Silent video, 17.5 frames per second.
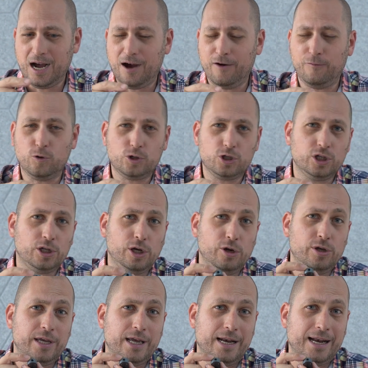
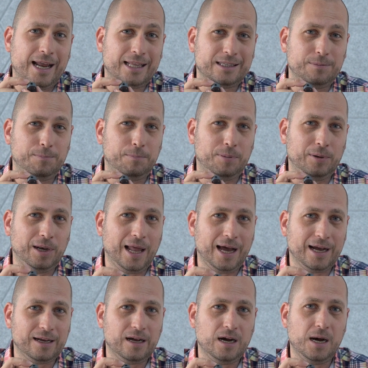Unfortunately, you cannot
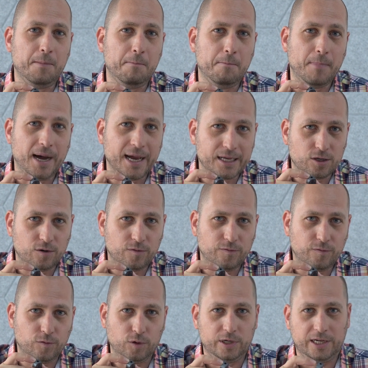plug a
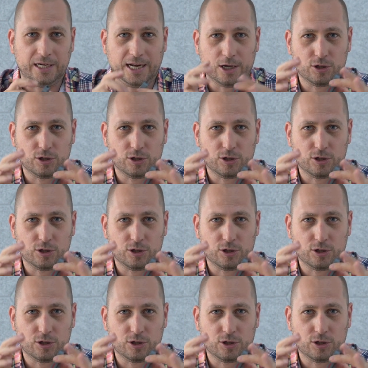microphone in.